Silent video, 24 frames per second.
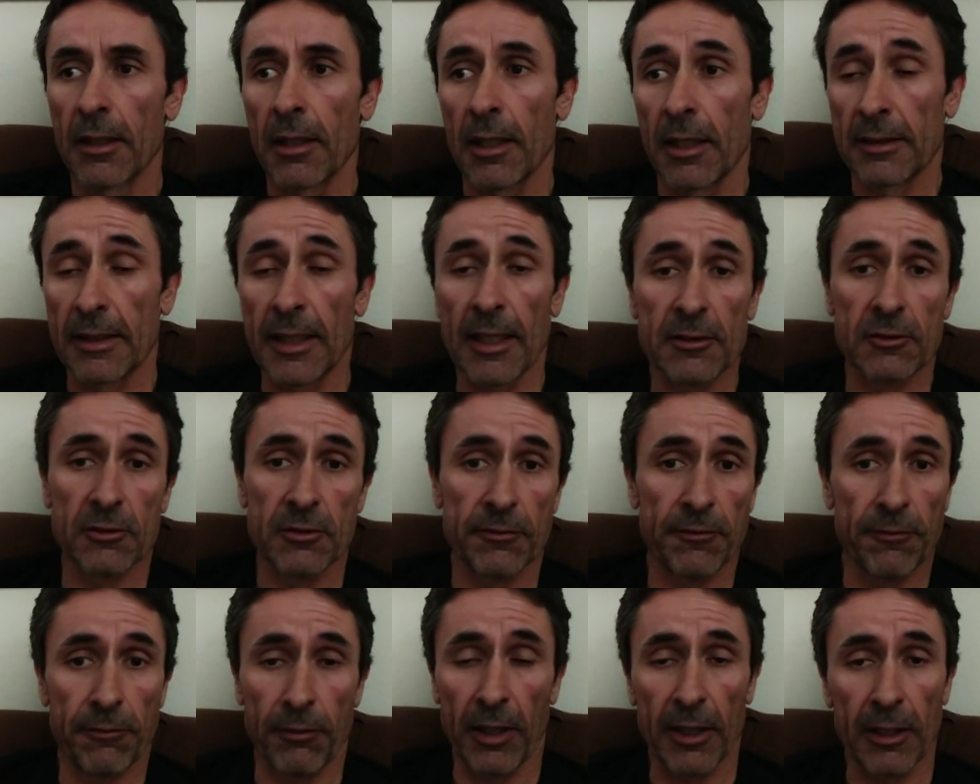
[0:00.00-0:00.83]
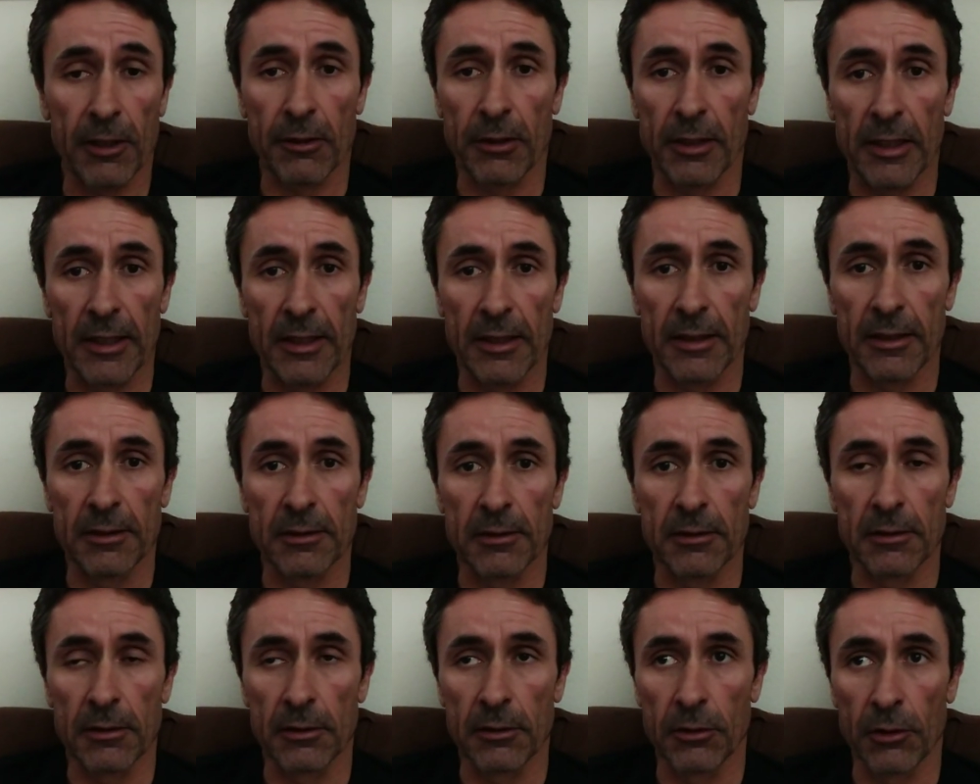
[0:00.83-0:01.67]
And that's frankly
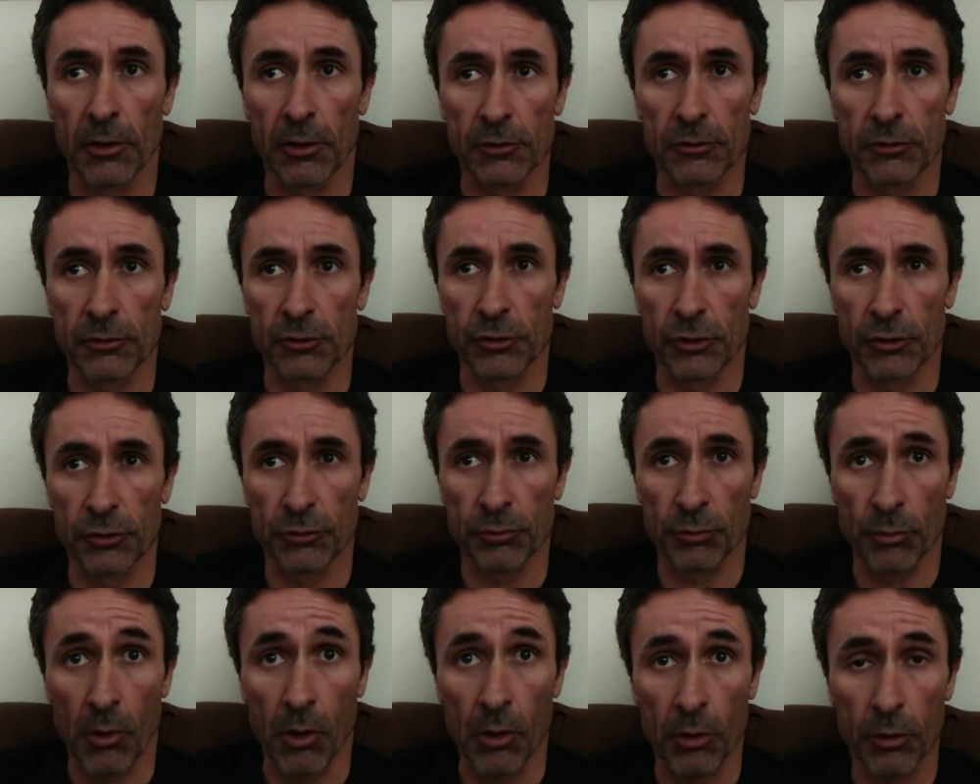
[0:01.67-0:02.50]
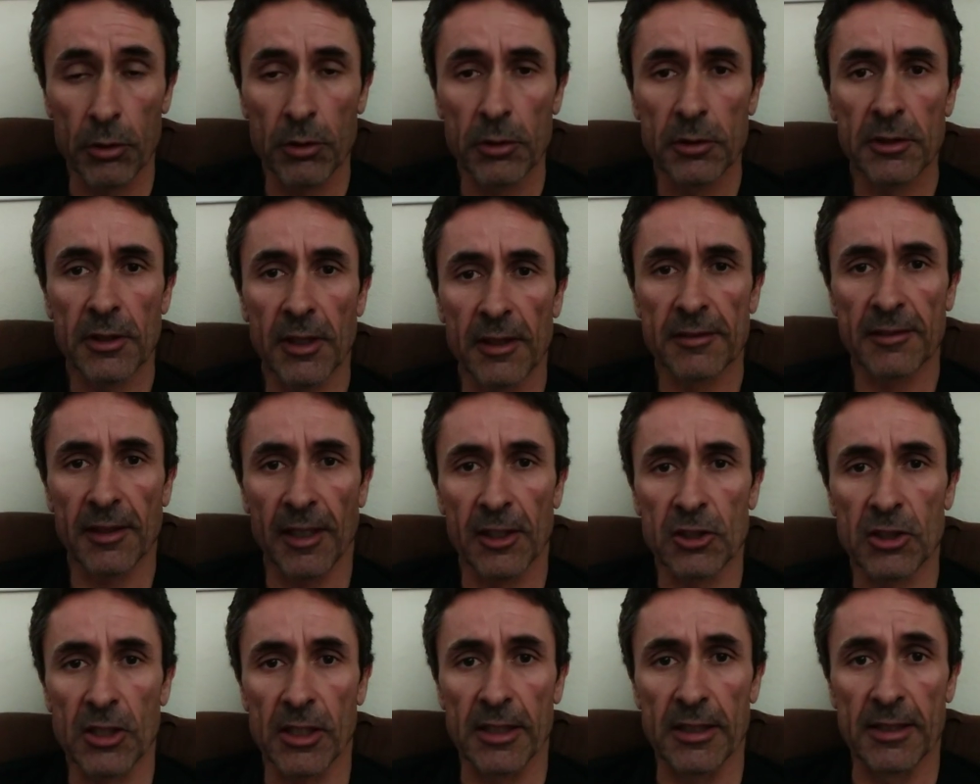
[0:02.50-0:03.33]
not just wrong, that's
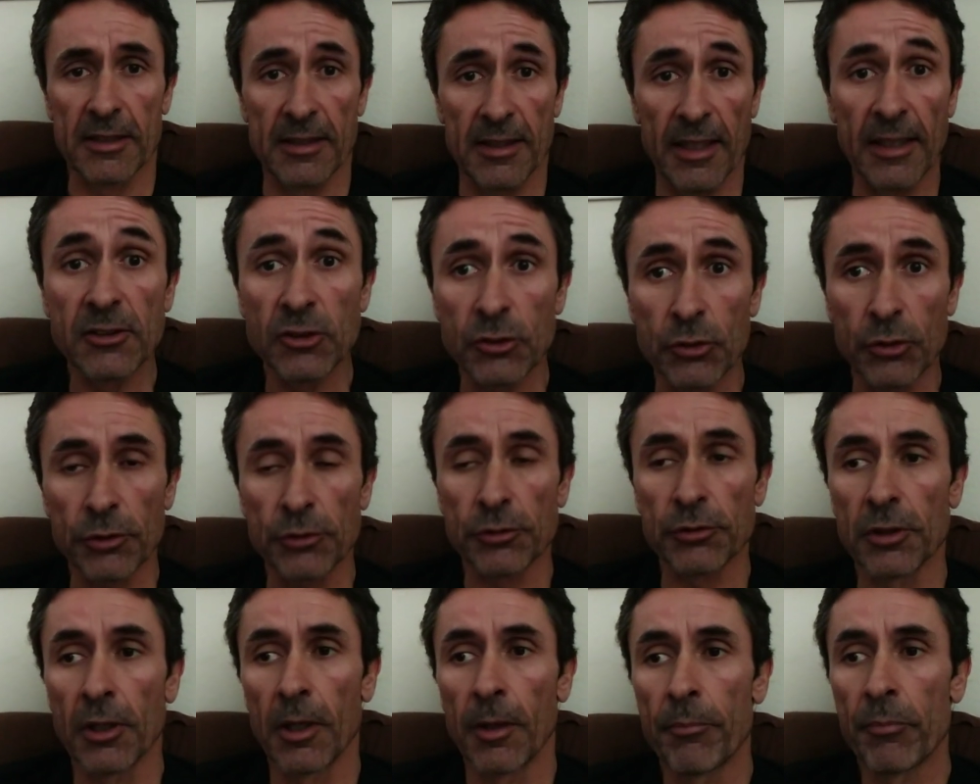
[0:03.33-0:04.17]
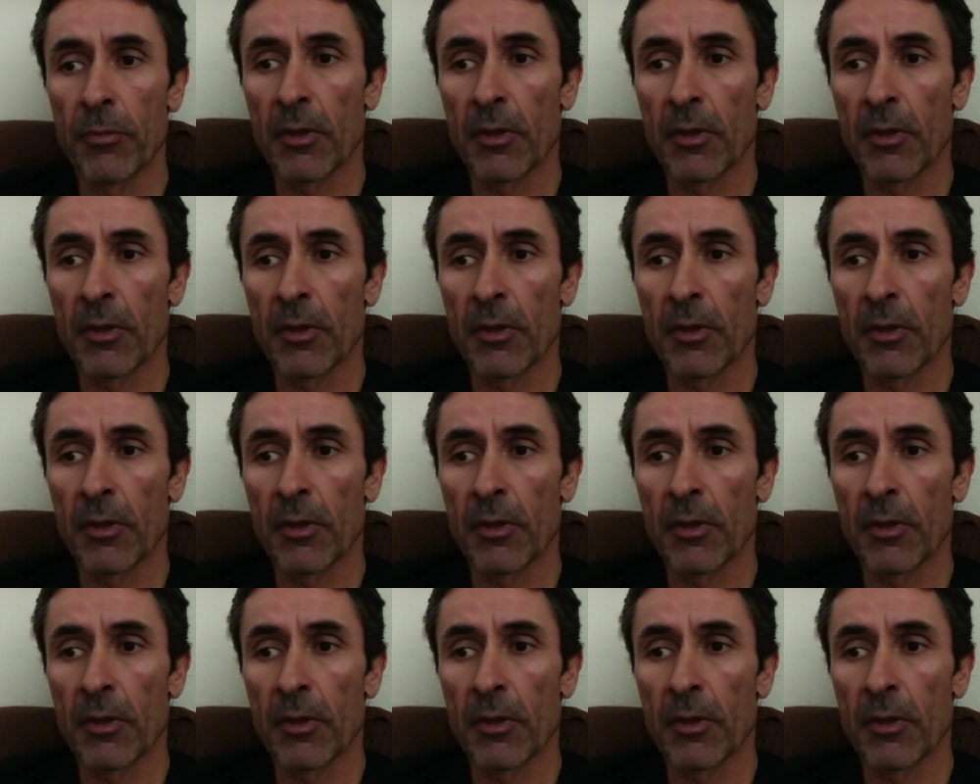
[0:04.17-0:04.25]
actually dangerous.